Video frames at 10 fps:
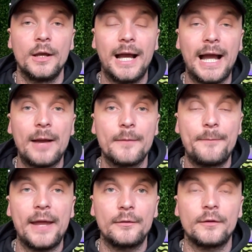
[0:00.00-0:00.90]
Aren't we
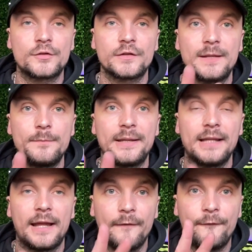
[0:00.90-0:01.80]
better off just him being
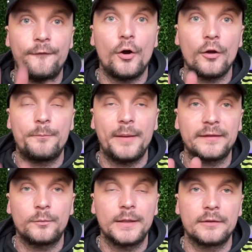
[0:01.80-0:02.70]
like the fourth
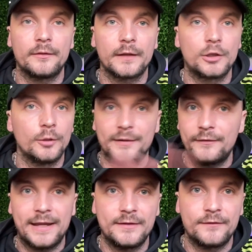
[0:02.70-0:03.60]
best winger at the club,
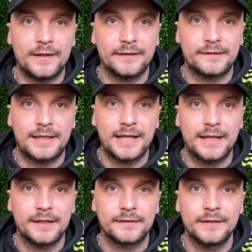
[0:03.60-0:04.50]
even if that's the
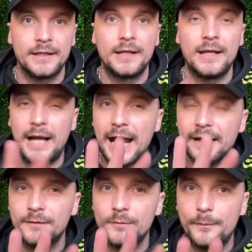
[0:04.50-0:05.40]
case?
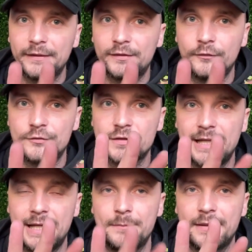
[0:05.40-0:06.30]
I think we're best off just
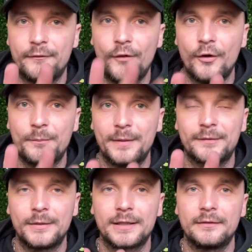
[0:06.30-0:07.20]
letting him be the fourth
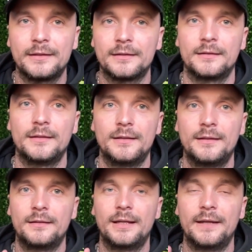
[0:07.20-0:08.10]
best winger in
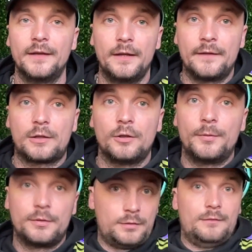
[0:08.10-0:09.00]
the
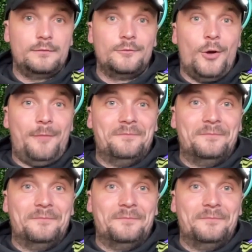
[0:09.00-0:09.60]
club. What?